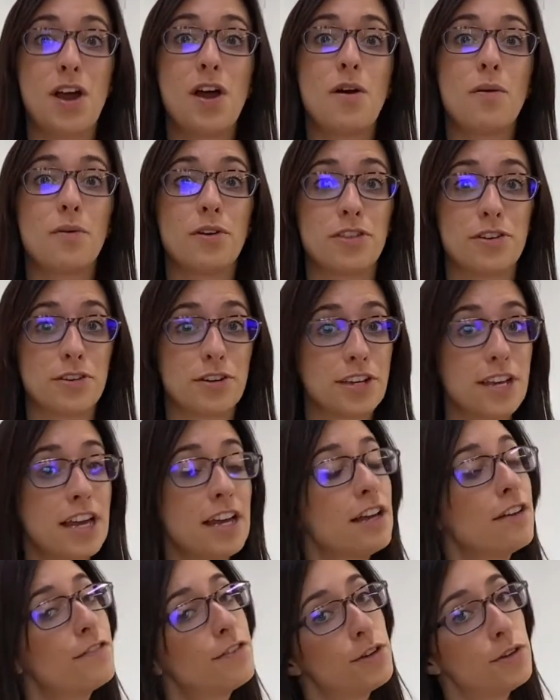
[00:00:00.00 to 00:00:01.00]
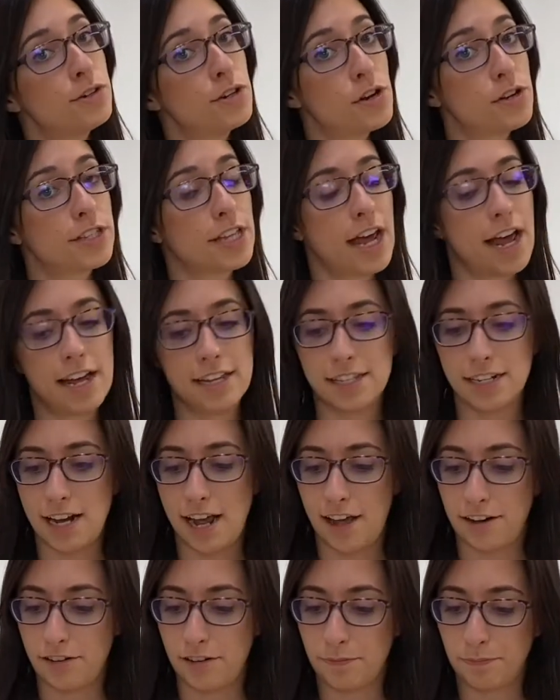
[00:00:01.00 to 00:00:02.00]
with your kit if you chose that as an
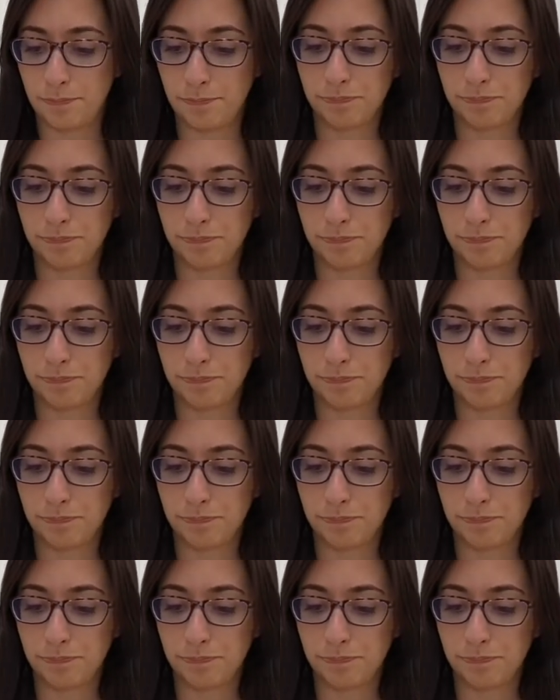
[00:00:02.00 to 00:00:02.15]
add-on.